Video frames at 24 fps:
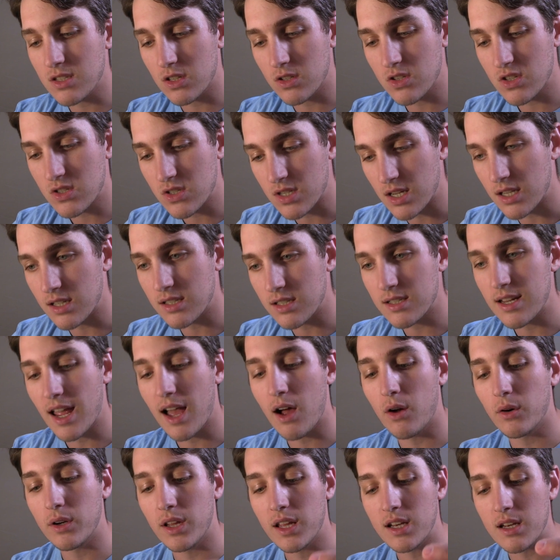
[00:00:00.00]
to sit
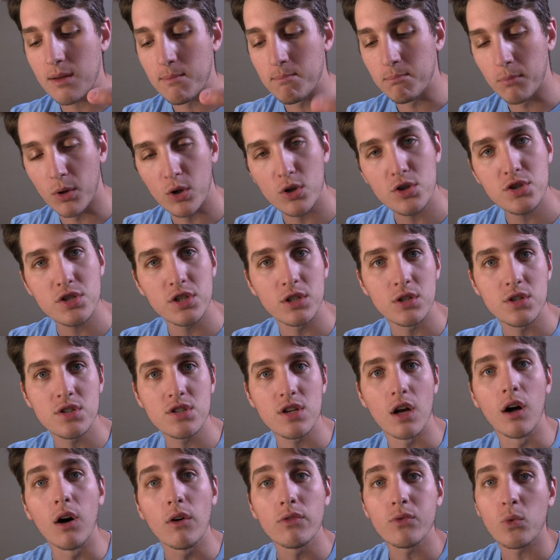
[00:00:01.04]
down and immerse
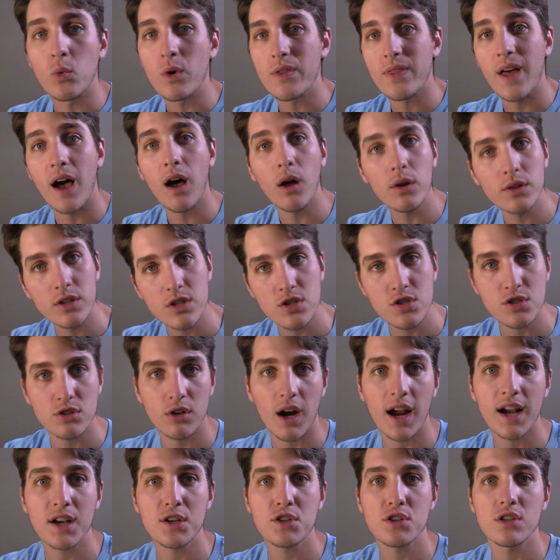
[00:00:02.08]
yourself without
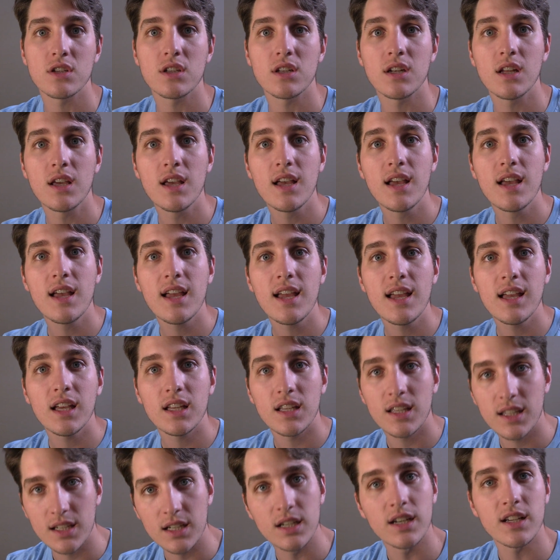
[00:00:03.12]
distraction
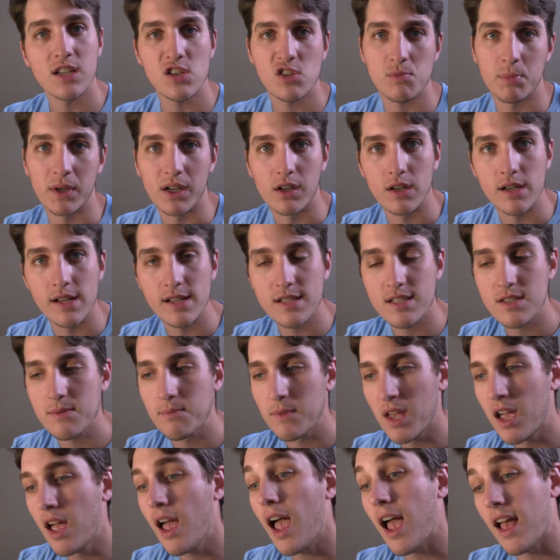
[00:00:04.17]
in an experience.
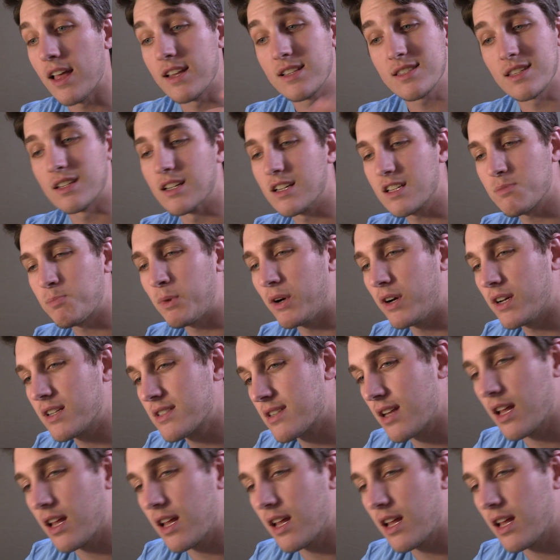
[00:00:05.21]
And it's an experience